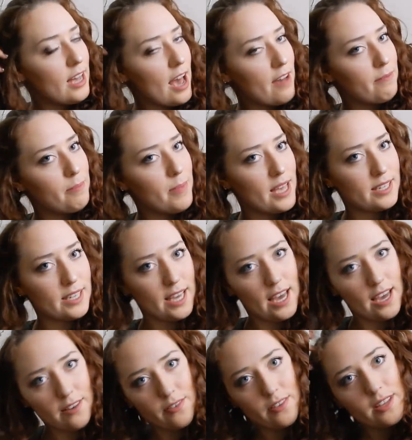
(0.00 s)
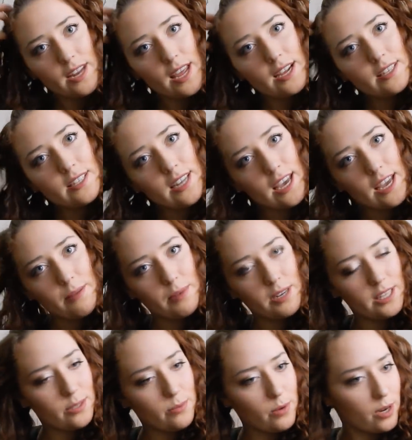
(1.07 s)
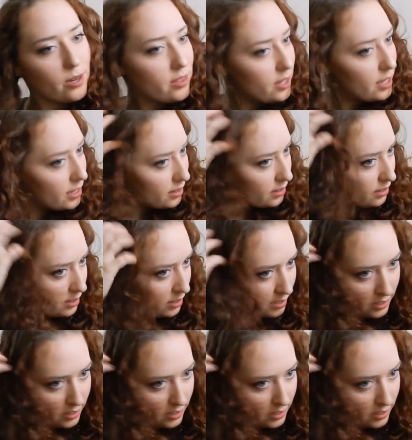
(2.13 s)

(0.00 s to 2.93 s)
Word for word: have messy hair for the next day, but it's worth it.